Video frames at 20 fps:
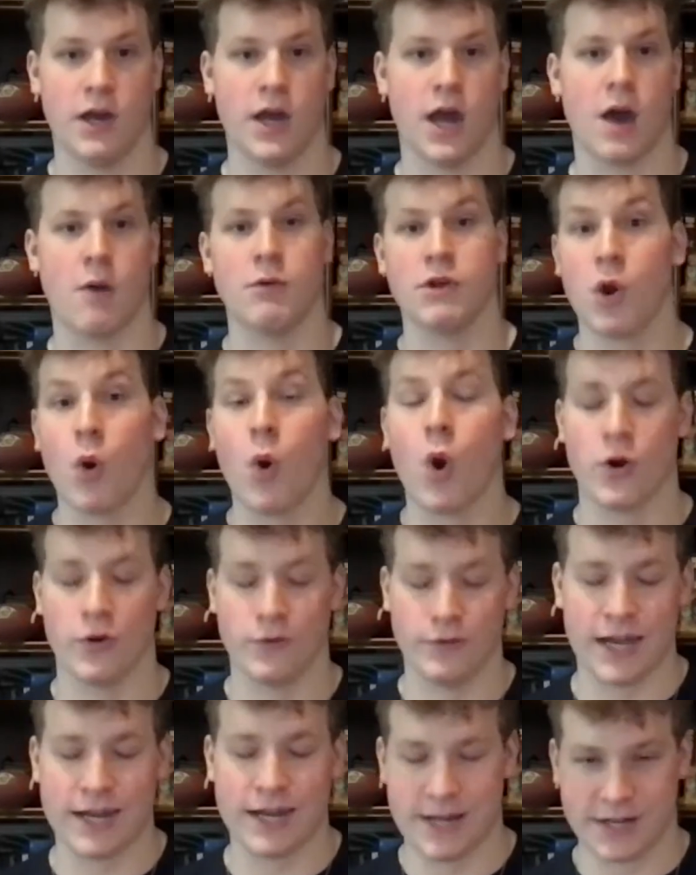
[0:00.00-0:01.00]
I'm going to go
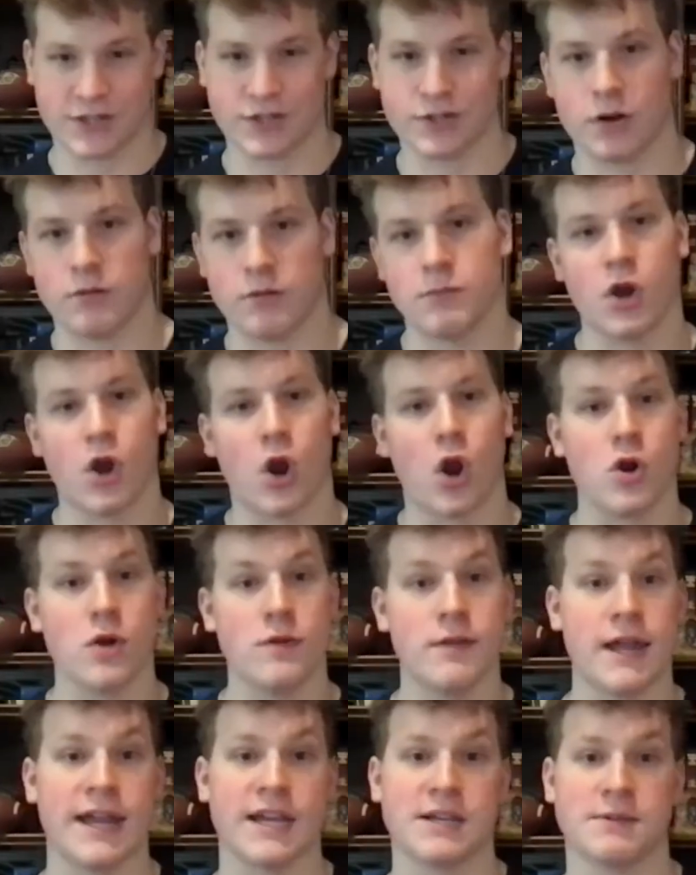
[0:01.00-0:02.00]
earn that next star. I'm going to
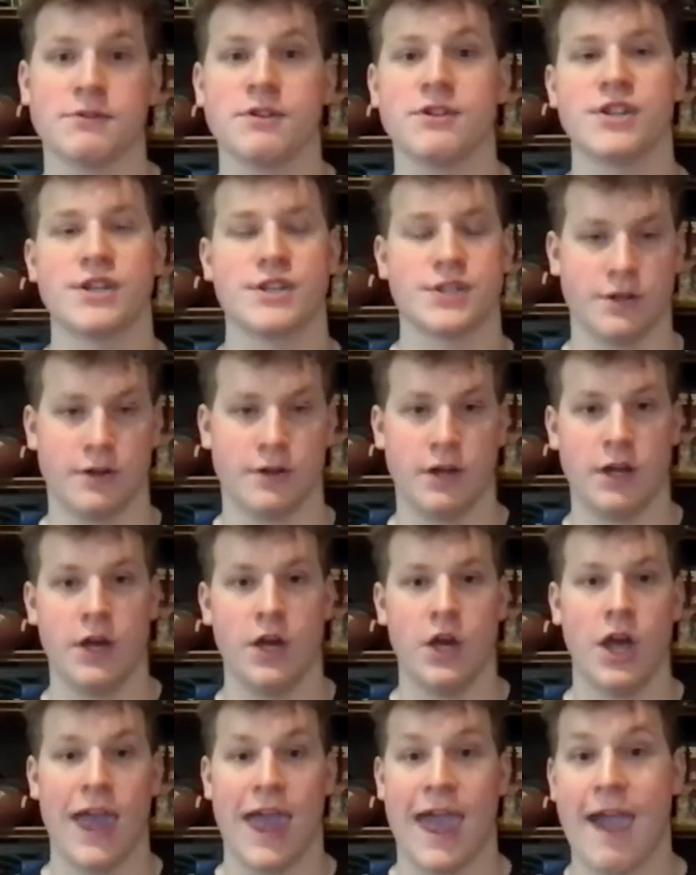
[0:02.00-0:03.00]
earn that next position.
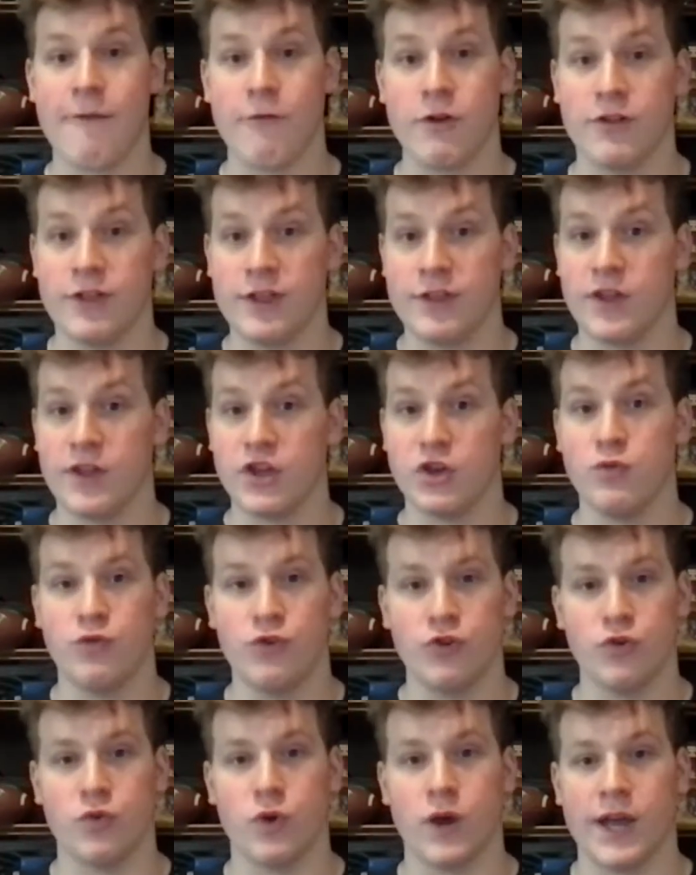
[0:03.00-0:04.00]
Everything that you
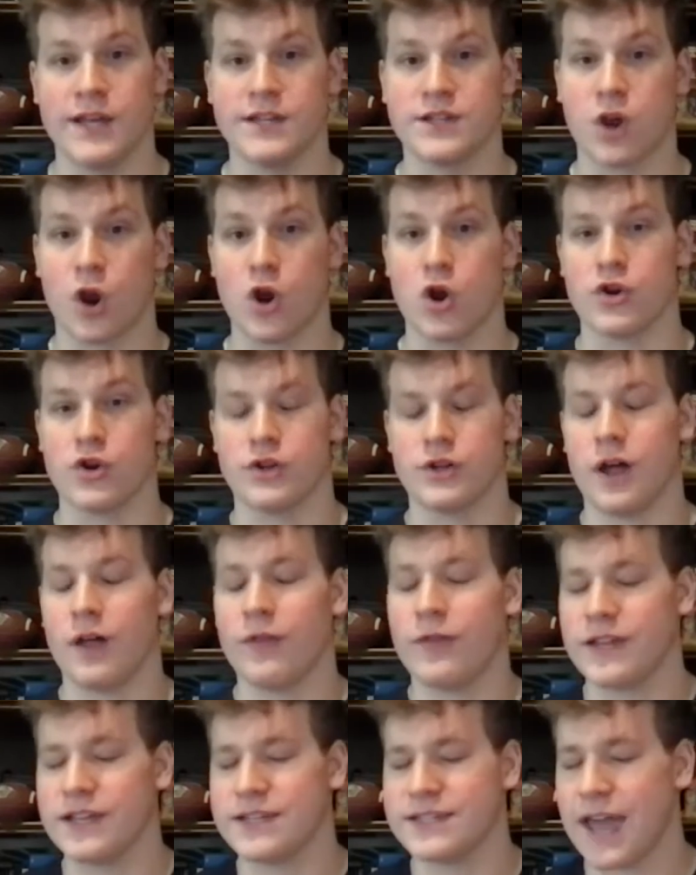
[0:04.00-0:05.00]
do is earned.
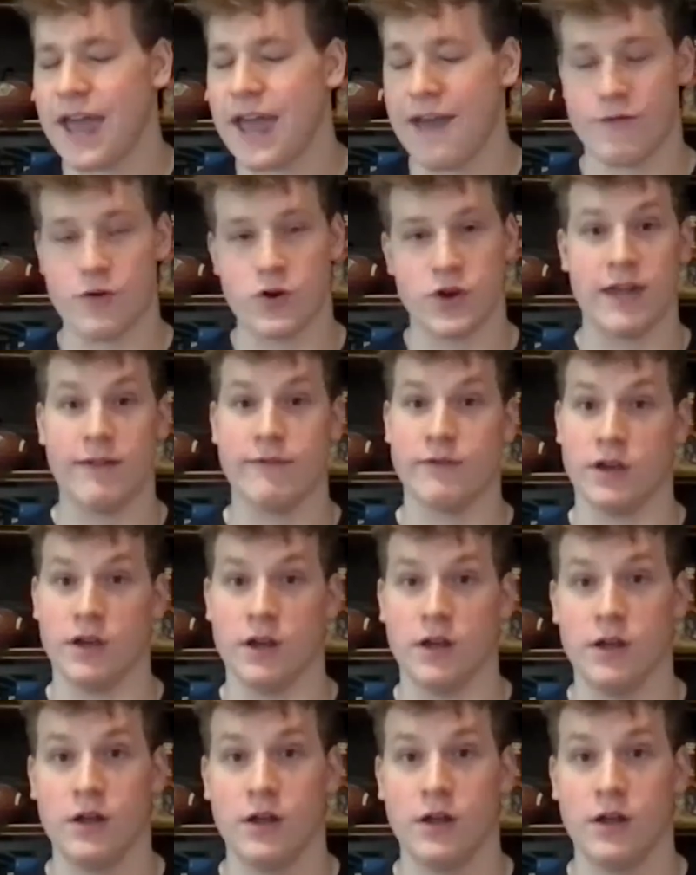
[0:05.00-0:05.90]
Nothing is ever given.